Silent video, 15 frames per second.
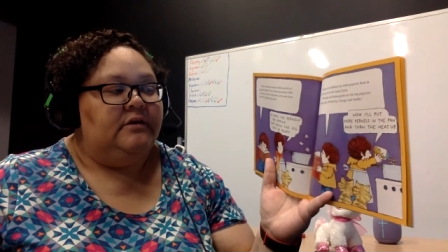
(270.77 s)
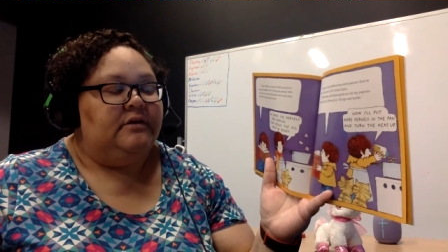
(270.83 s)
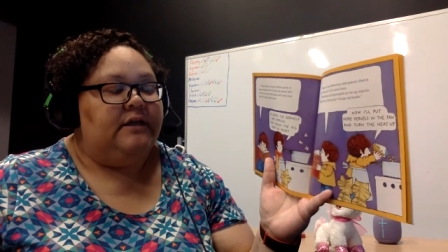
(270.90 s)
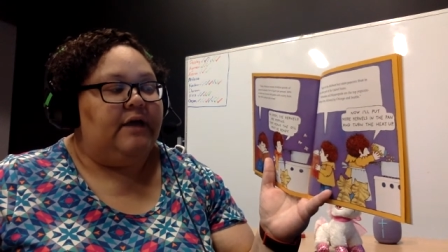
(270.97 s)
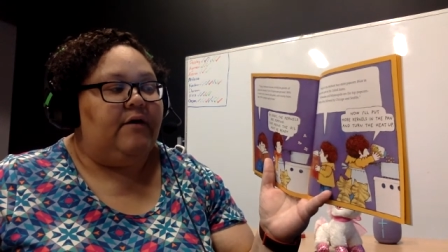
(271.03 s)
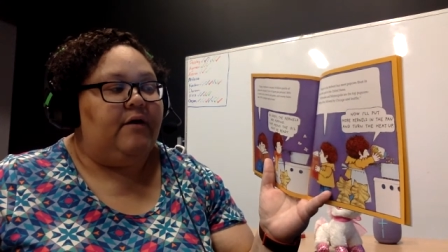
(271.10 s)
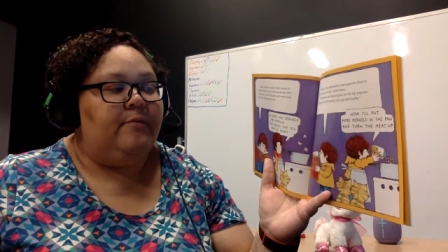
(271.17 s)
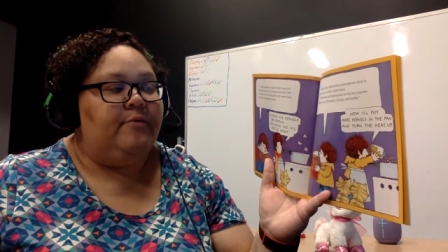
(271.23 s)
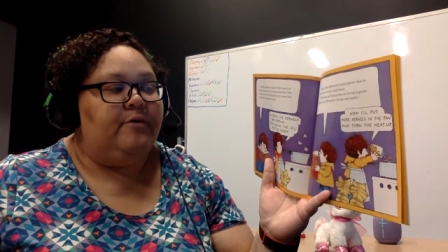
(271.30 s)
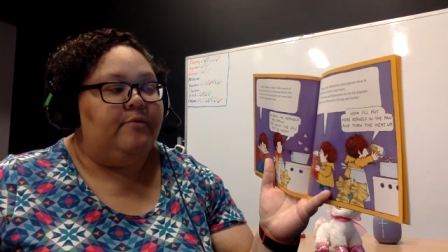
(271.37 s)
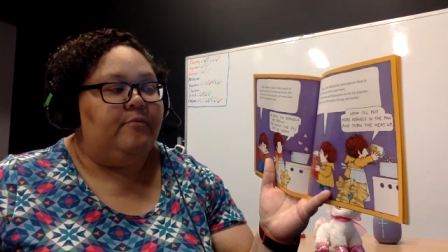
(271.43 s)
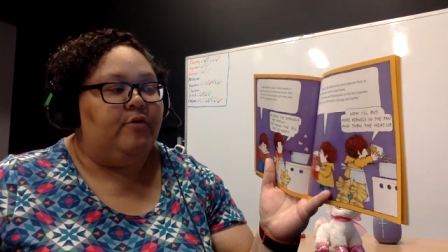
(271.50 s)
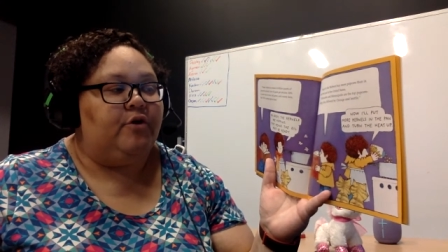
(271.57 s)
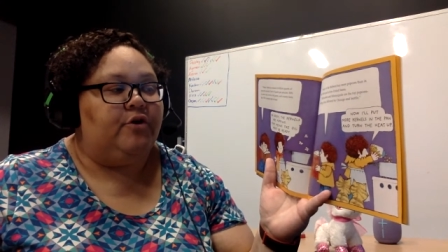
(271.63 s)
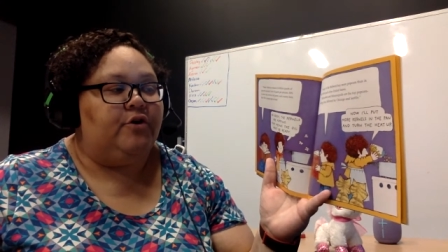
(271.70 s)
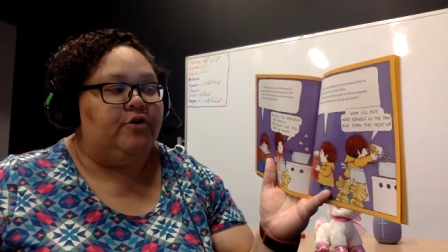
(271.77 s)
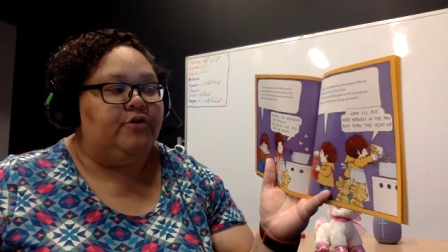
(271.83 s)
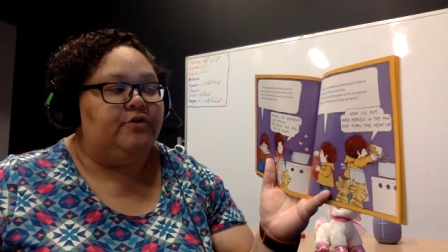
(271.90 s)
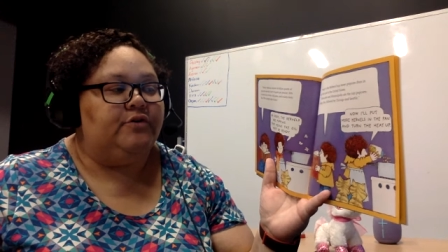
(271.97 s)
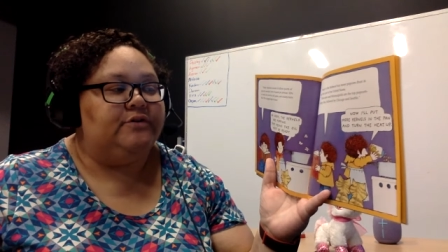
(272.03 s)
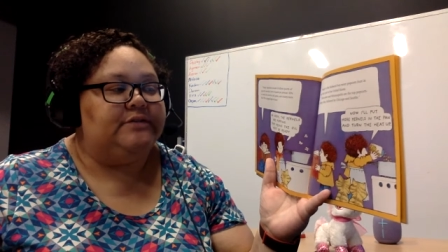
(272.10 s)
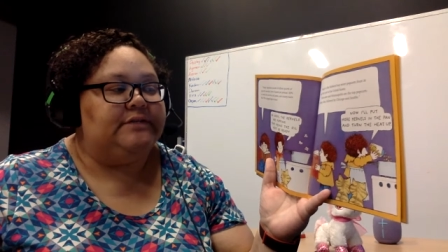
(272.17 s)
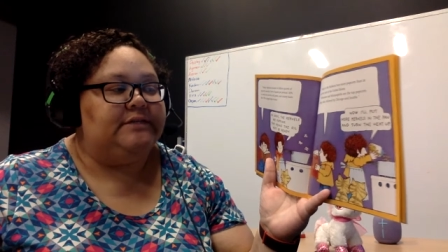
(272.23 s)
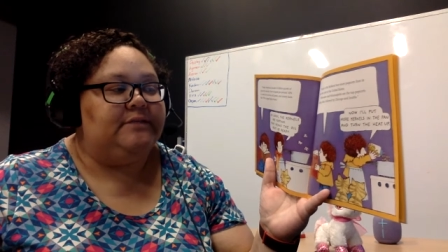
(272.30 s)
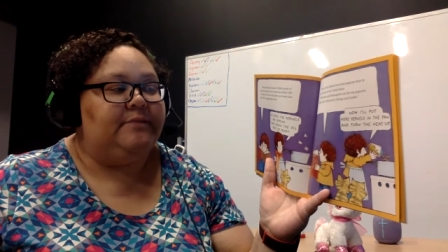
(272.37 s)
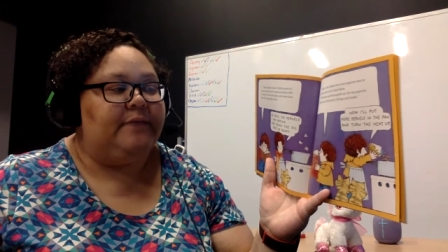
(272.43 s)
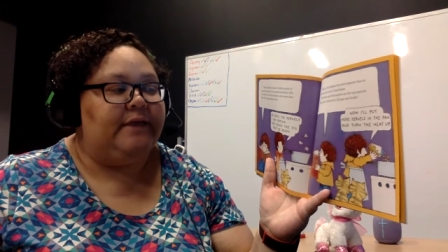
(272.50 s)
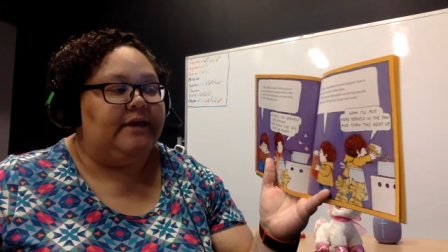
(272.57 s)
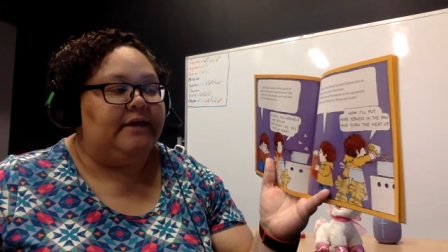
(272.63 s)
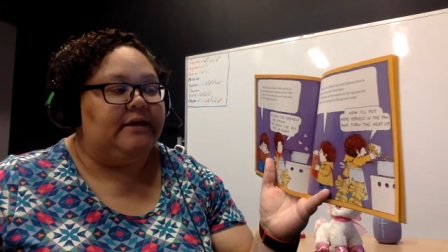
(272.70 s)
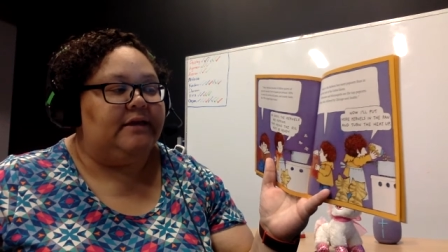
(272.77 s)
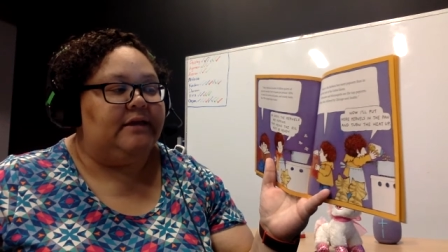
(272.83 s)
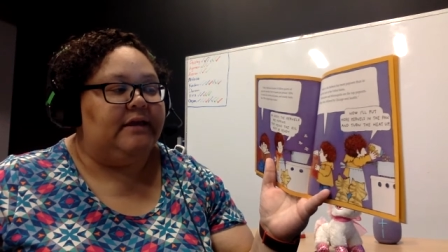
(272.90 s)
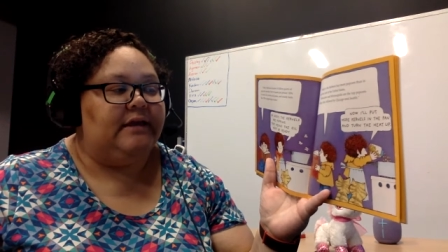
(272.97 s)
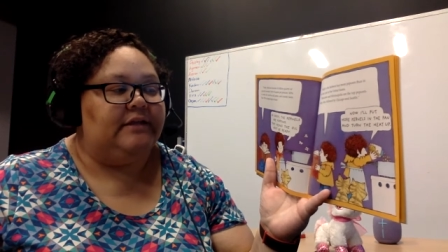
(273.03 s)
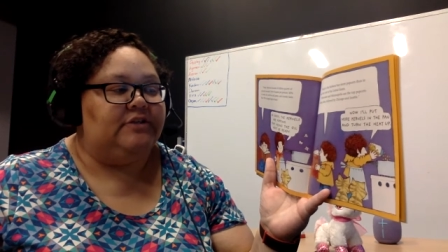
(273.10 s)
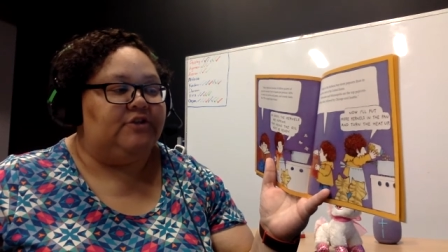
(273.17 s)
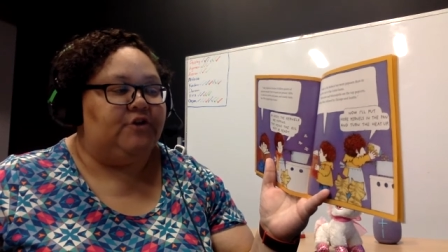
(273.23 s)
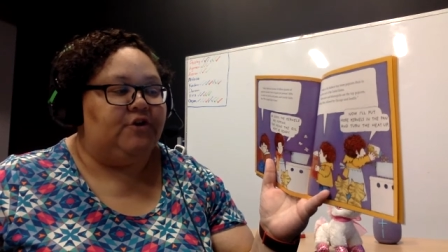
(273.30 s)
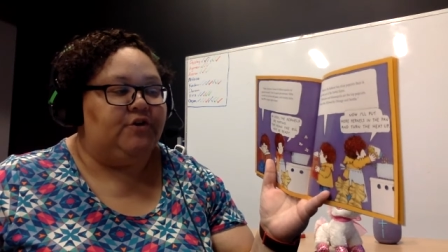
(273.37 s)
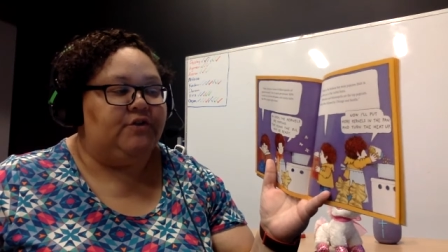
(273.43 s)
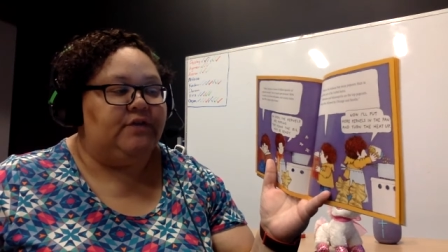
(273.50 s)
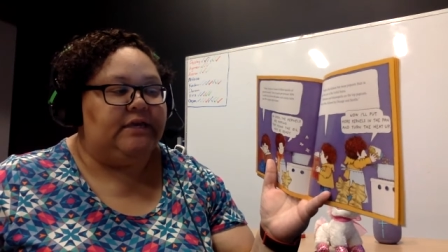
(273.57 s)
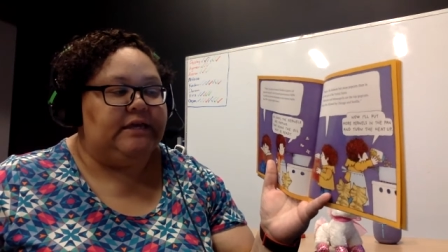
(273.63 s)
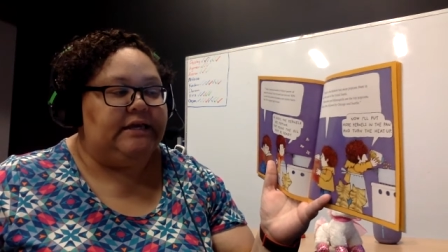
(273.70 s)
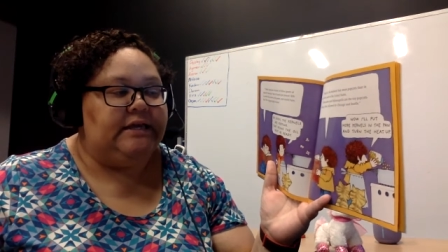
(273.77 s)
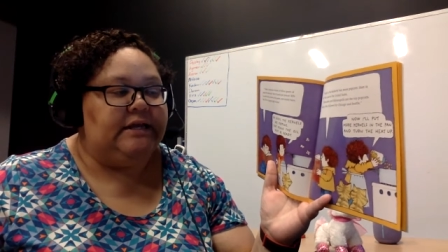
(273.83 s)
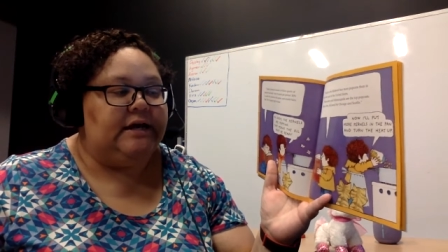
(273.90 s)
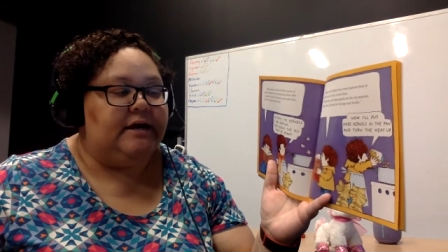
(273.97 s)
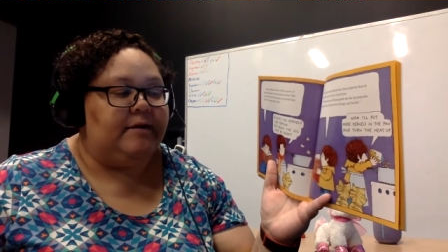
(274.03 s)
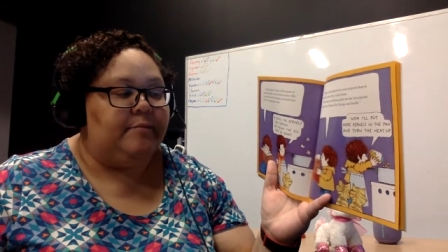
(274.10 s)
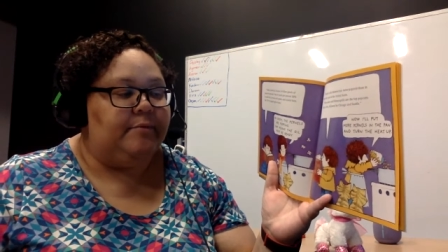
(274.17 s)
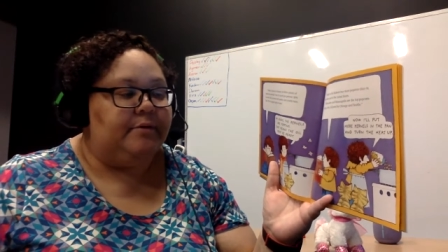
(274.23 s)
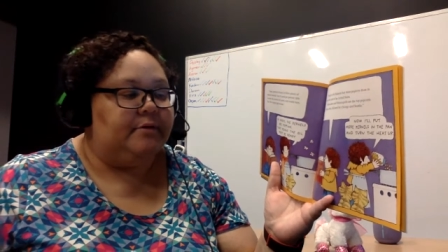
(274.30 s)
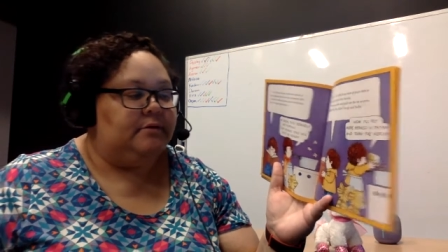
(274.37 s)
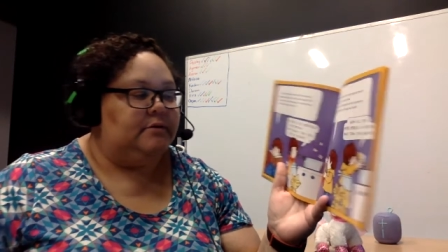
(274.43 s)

Now I'll put more kernels in the pan and turn the heat up.